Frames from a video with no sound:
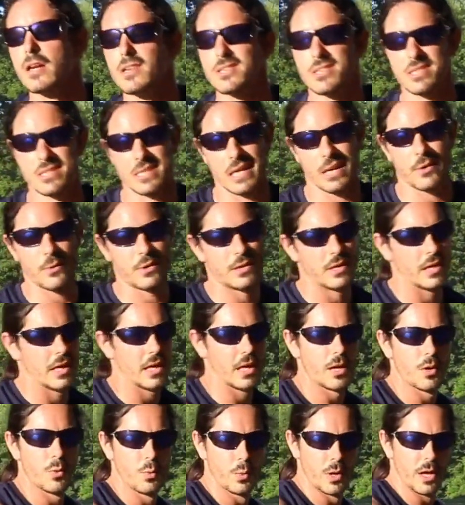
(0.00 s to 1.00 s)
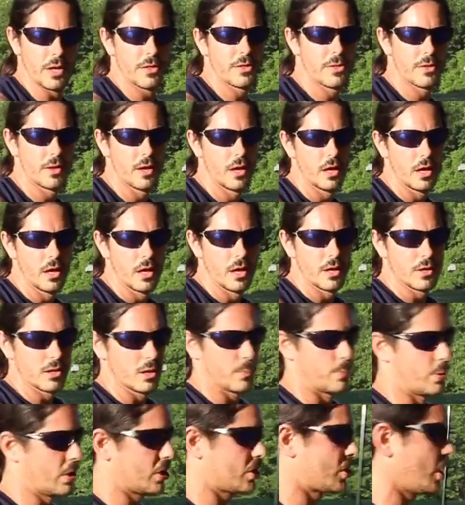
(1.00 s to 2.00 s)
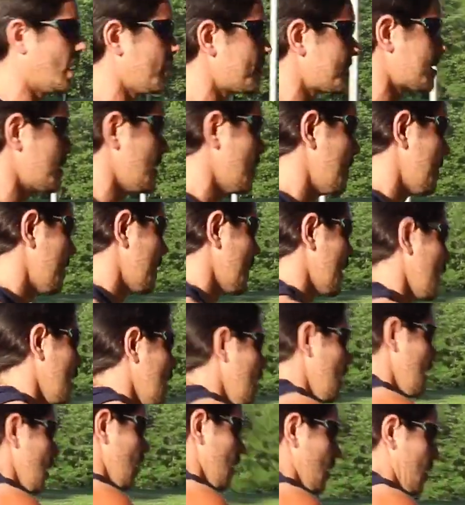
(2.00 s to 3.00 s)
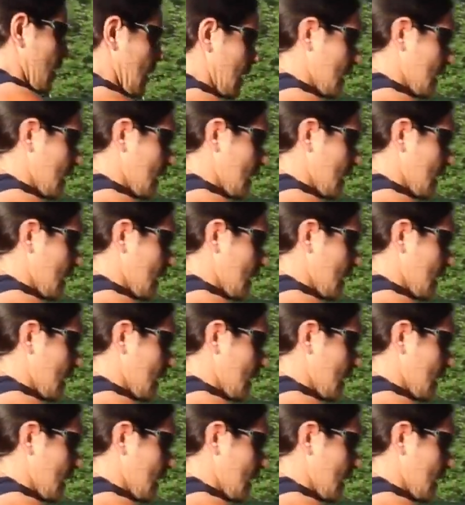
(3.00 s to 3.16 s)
just like we did with the push-ups. All